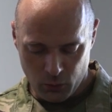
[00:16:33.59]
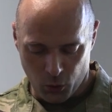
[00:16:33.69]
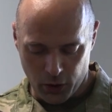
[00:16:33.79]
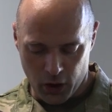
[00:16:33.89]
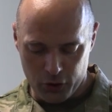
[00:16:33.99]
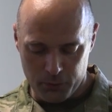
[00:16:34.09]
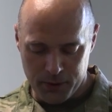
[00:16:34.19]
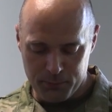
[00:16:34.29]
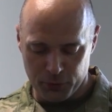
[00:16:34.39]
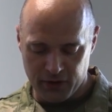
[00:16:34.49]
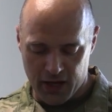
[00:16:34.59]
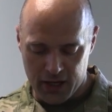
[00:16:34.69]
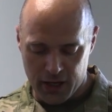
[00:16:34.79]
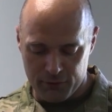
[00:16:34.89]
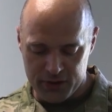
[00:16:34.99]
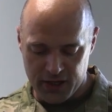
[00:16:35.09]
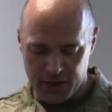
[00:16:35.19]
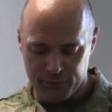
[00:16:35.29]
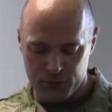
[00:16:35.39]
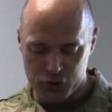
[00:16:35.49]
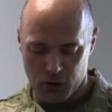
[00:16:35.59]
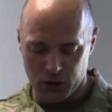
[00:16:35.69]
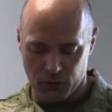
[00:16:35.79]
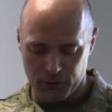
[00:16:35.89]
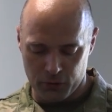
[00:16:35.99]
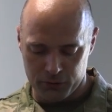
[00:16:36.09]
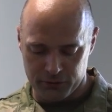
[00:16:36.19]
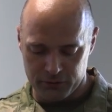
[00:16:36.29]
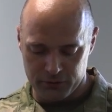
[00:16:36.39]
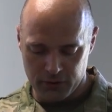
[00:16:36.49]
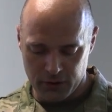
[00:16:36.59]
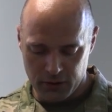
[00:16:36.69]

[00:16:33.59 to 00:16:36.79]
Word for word: 100 people die every day from drug overdoses.